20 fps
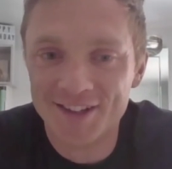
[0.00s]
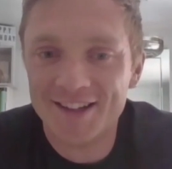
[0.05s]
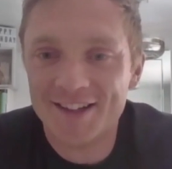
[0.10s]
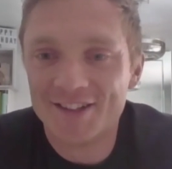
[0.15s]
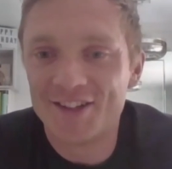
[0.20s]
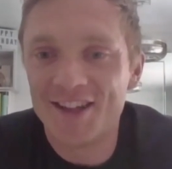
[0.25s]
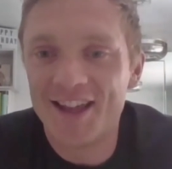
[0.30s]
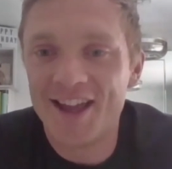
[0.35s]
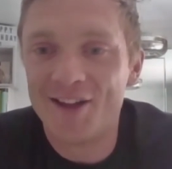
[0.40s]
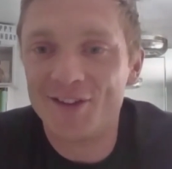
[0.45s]

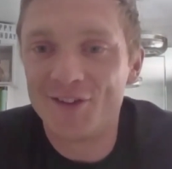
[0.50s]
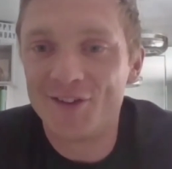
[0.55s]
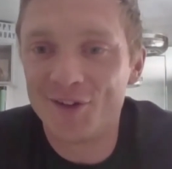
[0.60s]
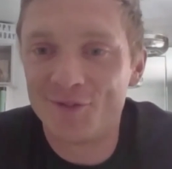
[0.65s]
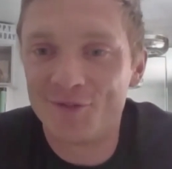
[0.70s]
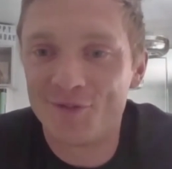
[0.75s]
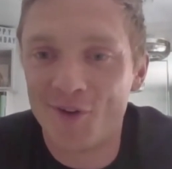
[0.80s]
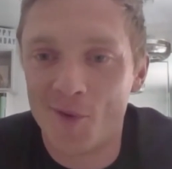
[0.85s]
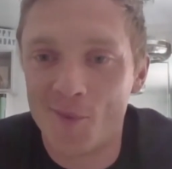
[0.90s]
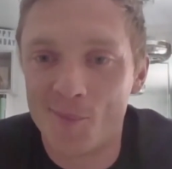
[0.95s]
So yeah, it's
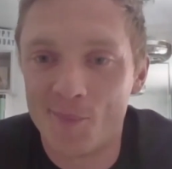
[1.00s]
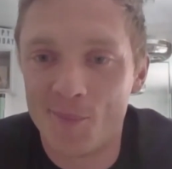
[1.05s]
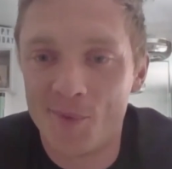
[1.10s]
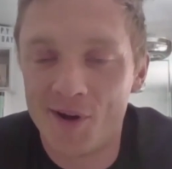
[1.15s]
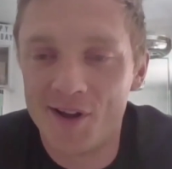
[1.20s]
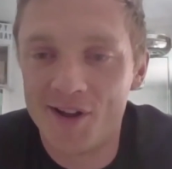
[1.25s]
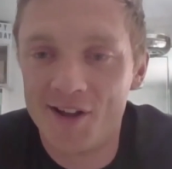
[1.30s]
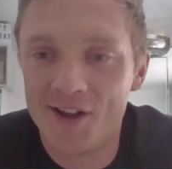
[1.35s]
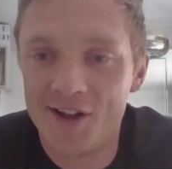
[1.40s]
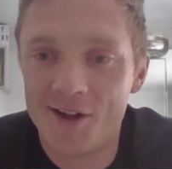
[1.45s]
good fun.
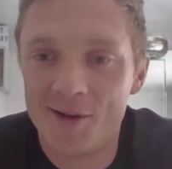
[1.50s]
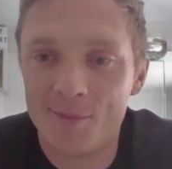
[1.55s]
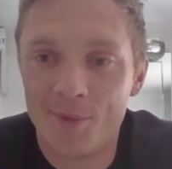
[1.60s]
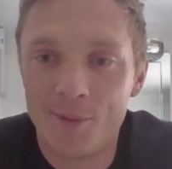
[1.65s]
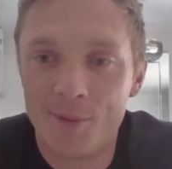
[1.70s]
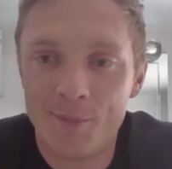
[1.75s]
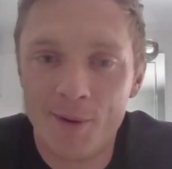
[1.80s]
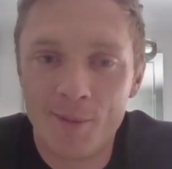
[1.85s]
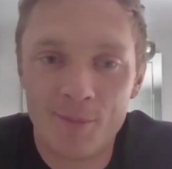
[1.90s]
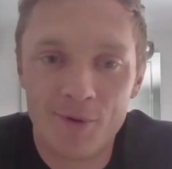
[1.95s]
My
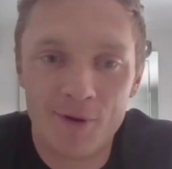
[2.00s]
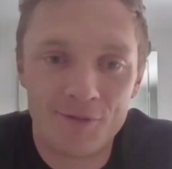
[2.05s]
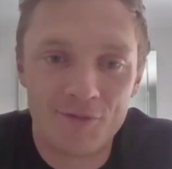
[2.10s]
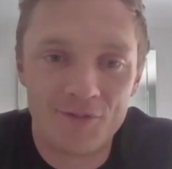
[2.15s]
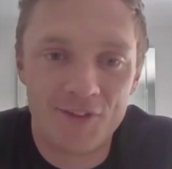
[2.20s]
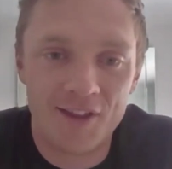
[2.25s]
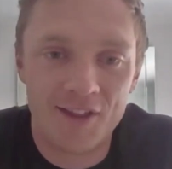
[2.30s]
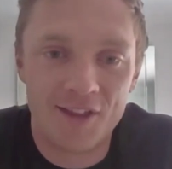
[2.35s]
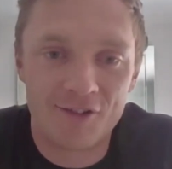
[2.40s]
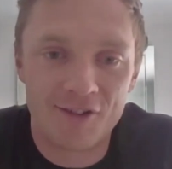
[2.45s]
mum loved
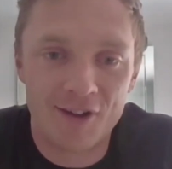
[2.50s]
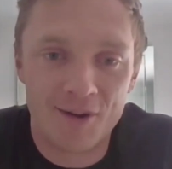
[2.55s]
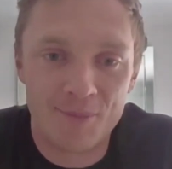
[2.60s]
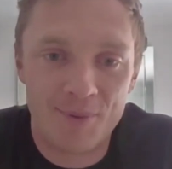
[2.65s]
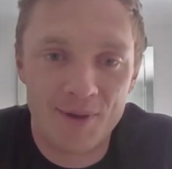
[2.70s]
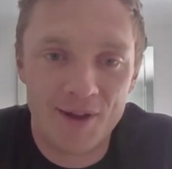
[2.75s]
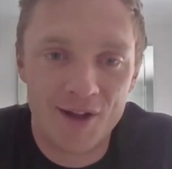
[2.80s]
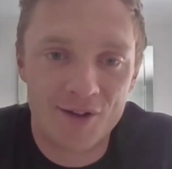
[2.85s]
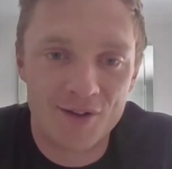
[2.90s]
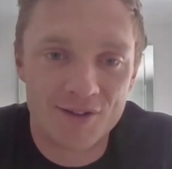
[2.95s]
it. The
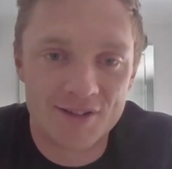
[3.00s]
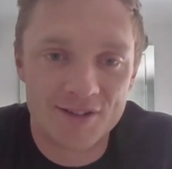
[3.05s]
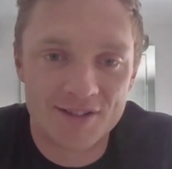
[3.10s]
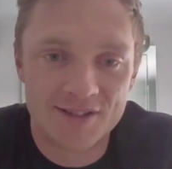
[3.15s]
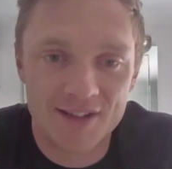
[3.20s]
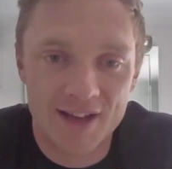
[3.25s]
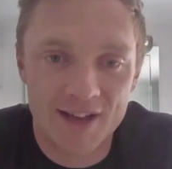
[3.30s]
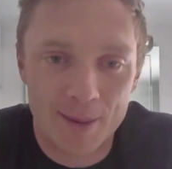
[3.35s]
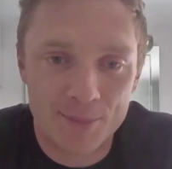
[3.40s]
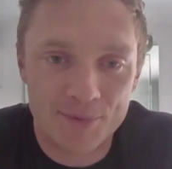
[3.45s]
grandparents
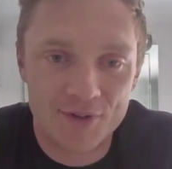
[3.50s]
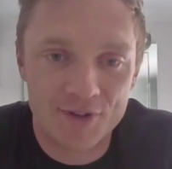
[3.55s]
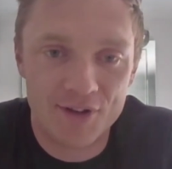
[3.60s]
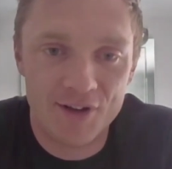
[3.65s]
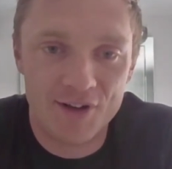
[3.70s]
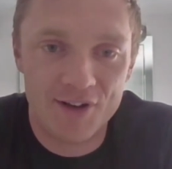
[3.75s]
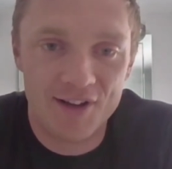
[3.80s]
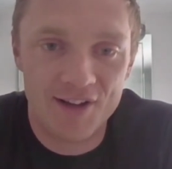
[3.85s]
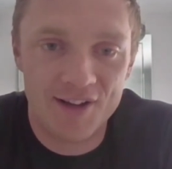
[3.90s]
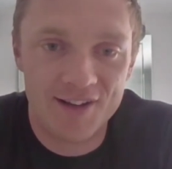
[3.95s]

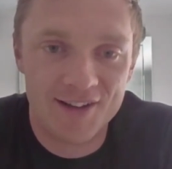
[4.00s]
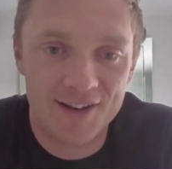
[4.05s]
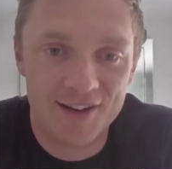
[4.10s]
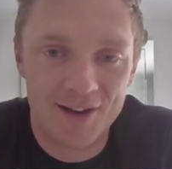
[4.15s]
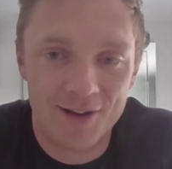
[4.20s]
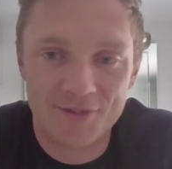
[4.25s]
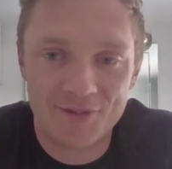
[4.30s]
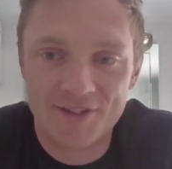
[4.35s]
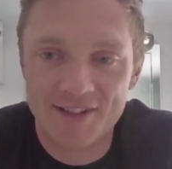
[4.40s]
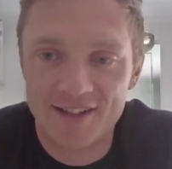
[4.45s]
absolutely
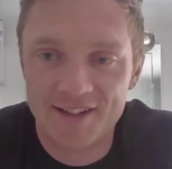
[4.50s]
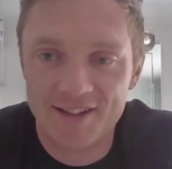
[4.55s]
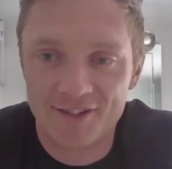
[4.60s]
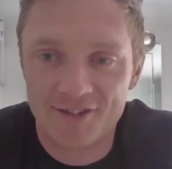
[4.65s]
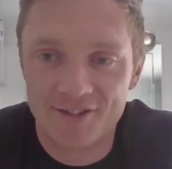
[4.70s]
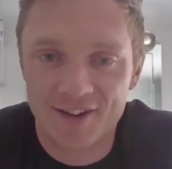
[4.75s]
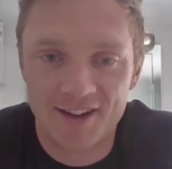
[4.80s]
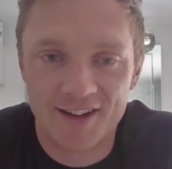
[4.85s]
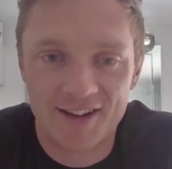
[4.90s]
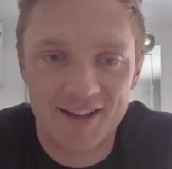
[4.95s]
love seeing the
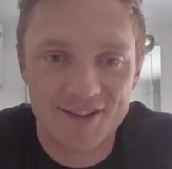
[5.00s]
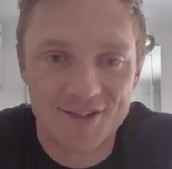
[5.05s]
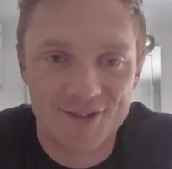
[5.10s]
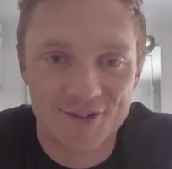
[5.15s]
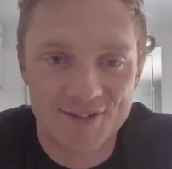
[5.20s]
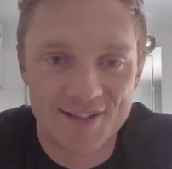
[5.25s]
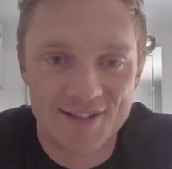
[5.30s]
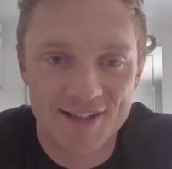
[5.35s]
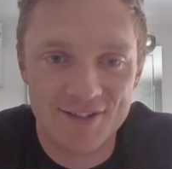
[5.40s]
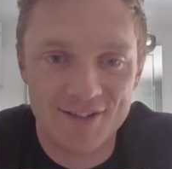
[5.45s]
grandkids on
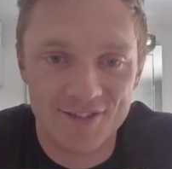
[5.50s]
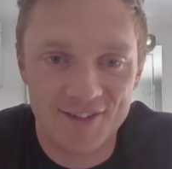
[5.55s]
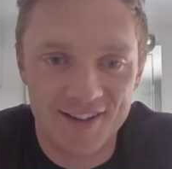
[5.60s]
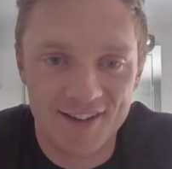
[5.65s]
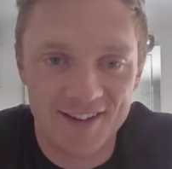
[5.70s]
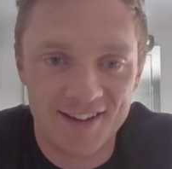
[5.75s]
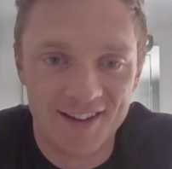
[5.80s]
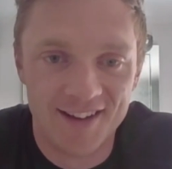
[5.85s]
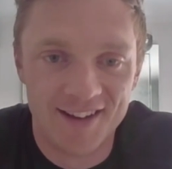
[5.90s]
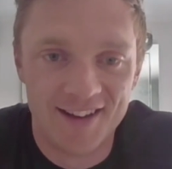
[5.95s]

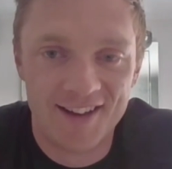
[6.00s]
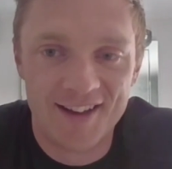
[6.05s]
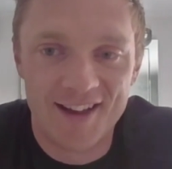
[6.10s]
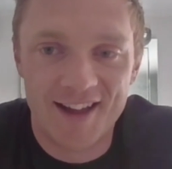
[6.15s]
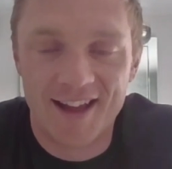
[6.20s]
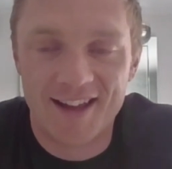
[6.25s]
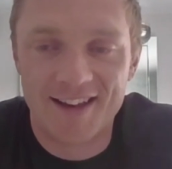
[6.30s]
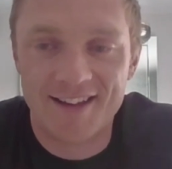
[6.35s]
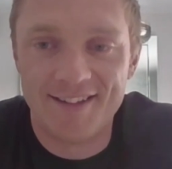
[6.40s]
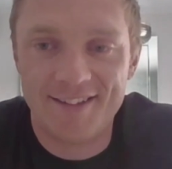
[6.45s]
TV,
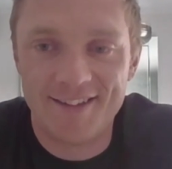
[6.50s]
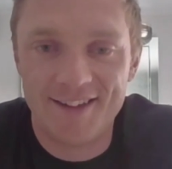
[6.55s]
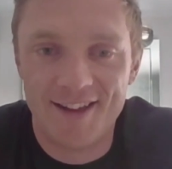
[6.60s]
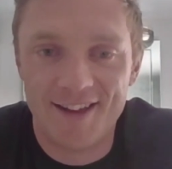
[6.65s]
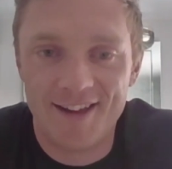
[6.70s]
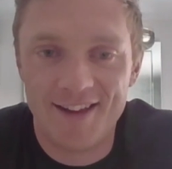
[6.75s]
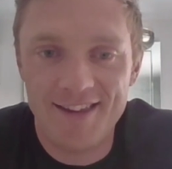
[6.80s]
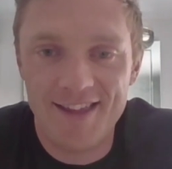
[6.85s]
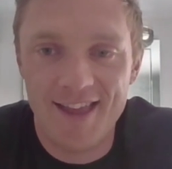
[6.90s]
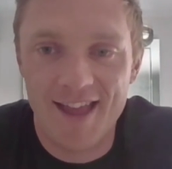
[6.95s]
and
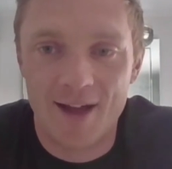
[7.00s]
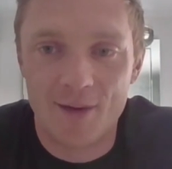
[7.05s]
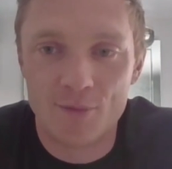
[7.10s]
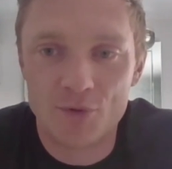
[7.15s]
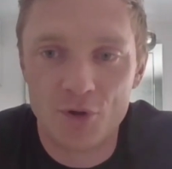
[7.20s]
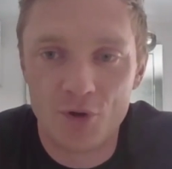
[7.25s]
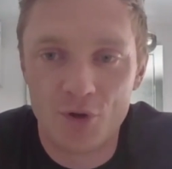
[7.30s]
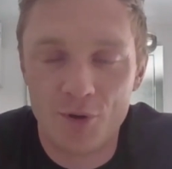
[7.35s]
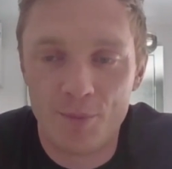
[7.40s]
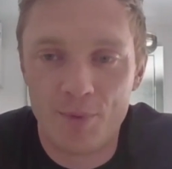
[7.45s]
yeah, it was
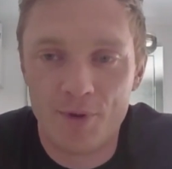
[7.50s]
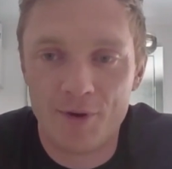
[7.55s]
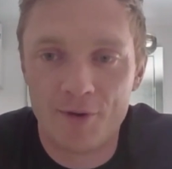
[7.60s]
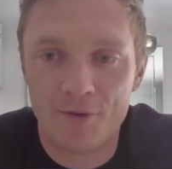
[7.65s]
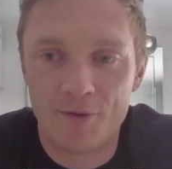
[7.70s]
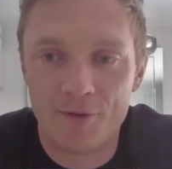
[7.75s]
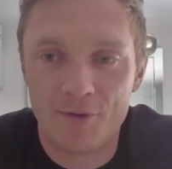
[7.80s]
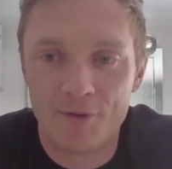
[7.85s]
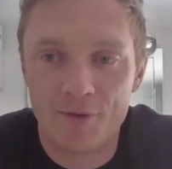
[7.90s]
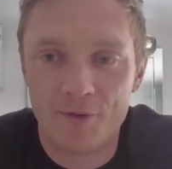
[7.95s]
a good bit of
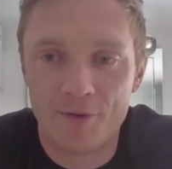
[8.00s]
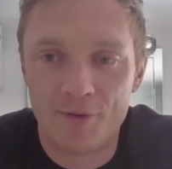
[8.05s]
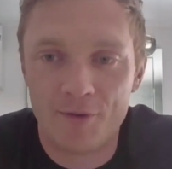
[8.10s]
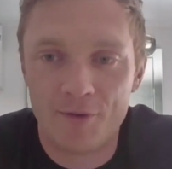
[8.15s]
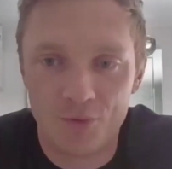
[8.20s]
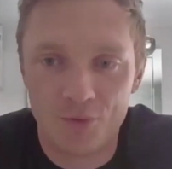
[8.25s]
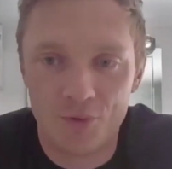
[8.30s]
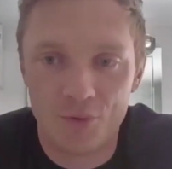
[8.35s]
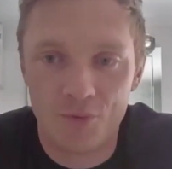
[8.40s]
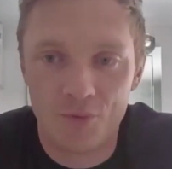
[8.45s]
fun in
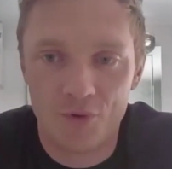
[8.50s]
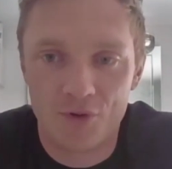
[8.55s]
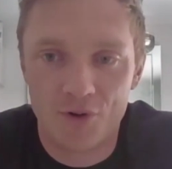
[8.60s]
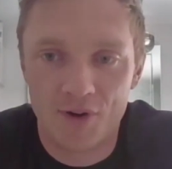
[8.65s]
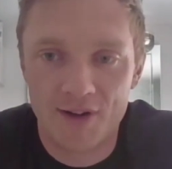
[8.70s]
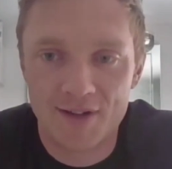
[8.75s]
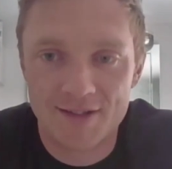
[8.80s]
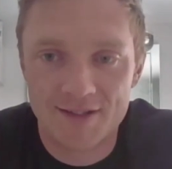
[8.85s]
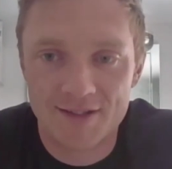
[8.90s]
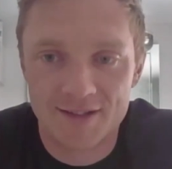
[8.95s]
all the
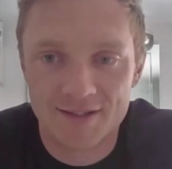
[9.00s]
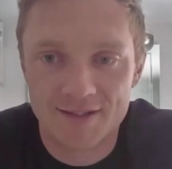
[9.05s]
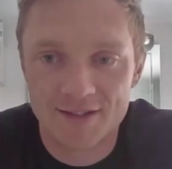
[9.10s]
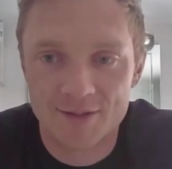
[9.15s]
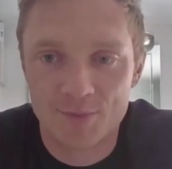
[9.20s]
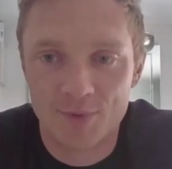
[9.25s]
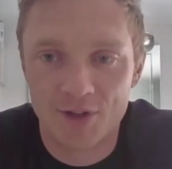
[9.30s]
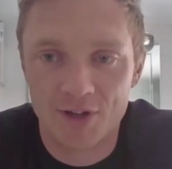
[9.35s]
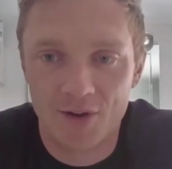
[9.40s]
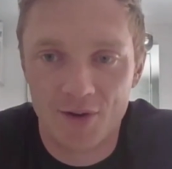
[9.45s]
craziness that's
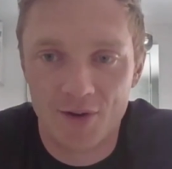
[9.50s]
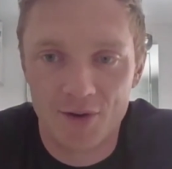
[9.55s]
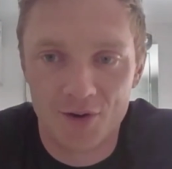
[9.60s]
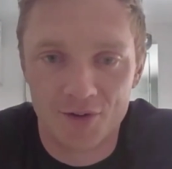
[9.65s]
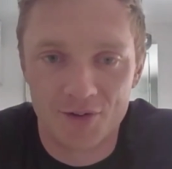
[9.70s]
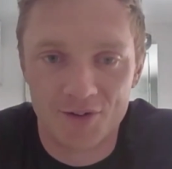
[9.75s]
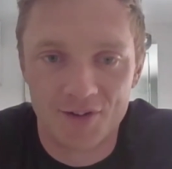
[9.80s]
been going on.